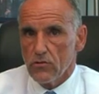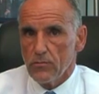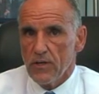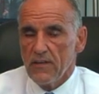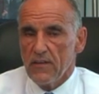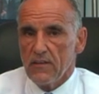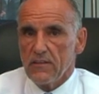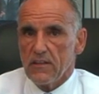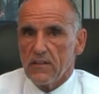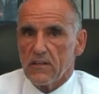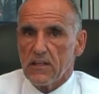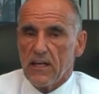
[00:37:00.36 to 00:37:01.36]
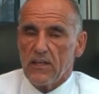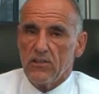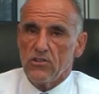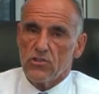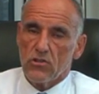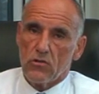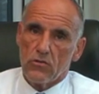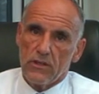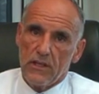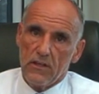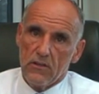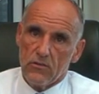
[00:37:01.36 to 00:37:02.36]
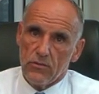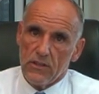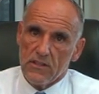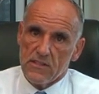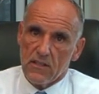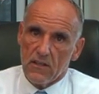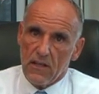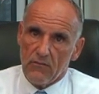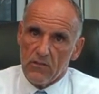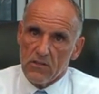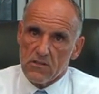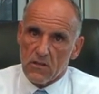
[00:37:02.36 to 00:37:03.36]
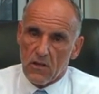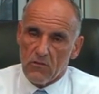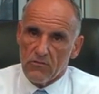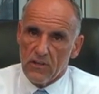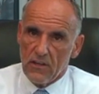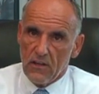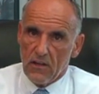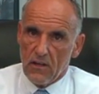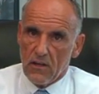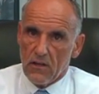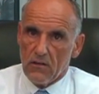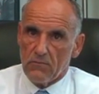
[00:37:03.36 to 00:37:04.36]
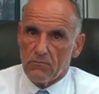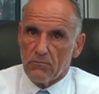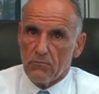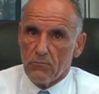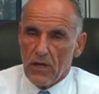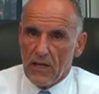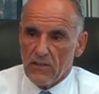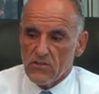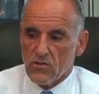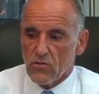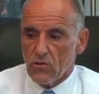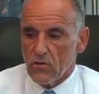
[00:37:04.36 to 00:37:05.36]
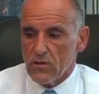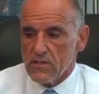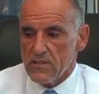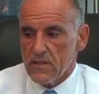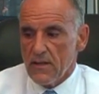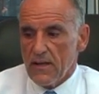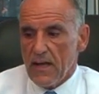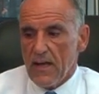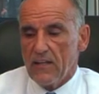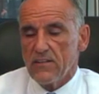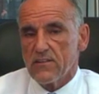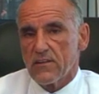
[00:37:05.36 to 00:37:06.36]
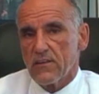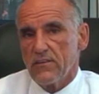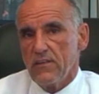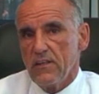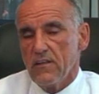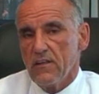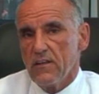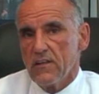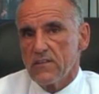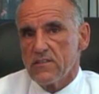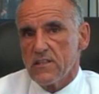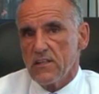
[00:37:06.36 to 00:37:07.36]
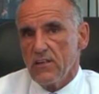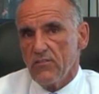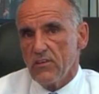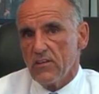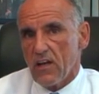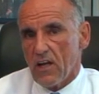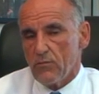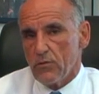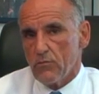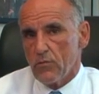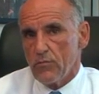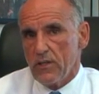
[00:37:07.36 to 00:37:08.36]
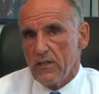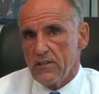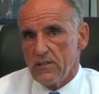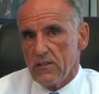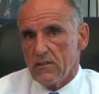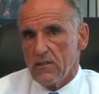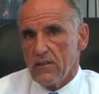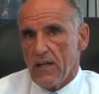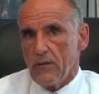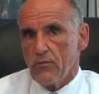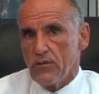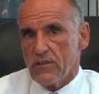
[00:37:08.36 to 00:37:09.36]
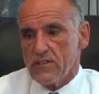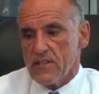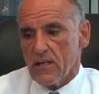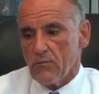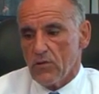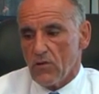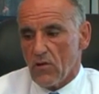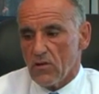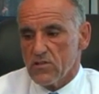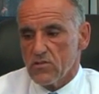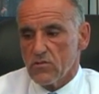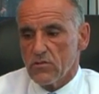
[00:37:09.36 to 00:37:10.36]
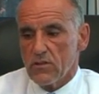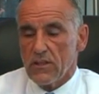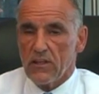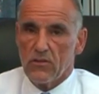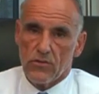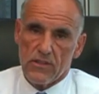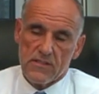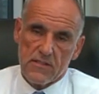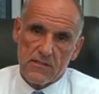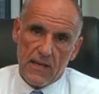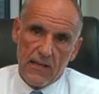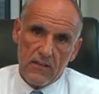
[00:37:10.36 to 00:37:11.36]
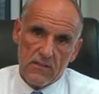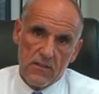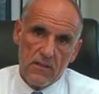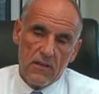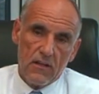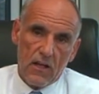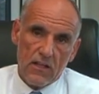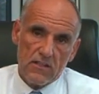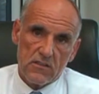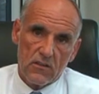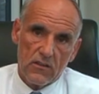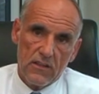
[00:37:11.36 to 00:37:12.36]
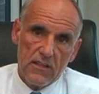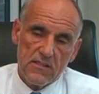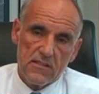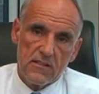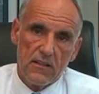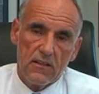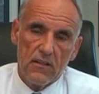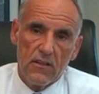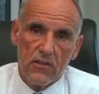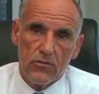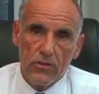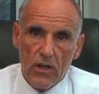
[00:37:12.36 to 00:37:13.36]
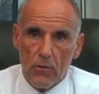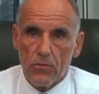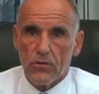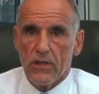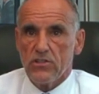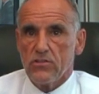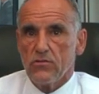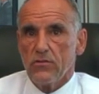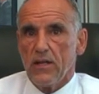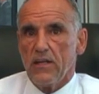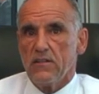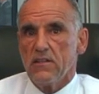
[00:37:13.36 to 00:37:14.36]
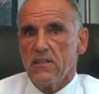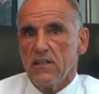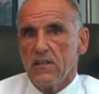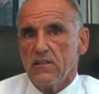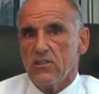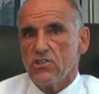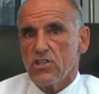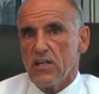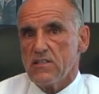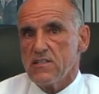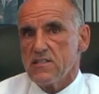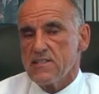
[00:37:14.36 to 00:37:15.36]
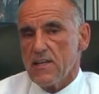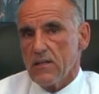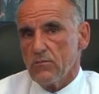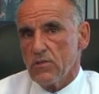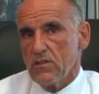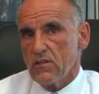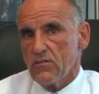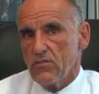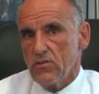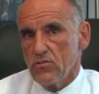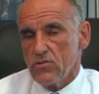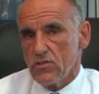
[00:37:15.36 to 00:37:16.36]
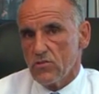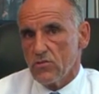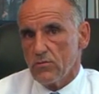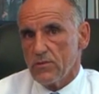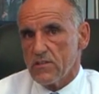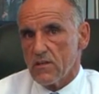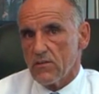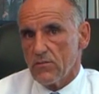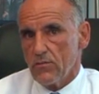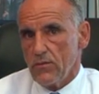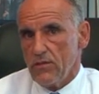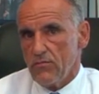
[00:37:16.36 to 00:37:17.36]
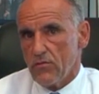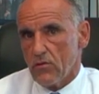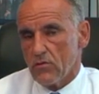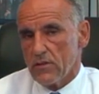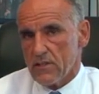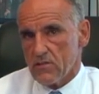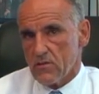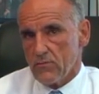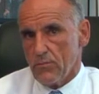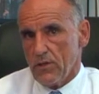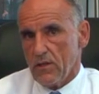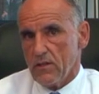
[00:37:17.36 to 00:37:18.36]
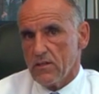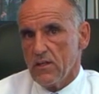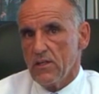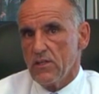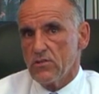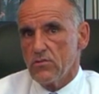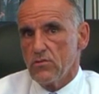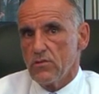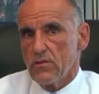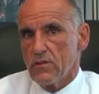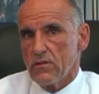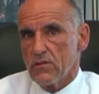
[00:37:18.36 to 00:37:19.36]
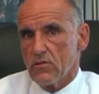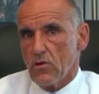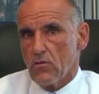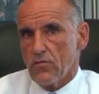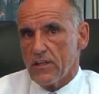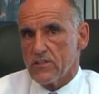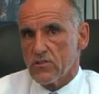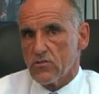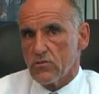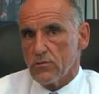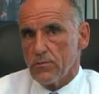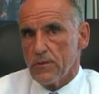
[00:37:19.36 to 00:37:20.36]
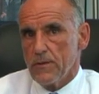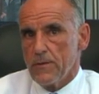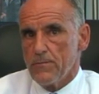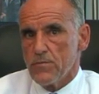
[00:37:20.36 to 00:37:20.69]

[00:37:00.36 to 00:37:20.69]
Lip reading: group, they again show increasing levels of pain scores, and the significant hypermobility in the neighboring segment also increases. And last not least, the reoperation rate in the adjacent segment in the fusion group is 3-fold as compared to the Coflex group.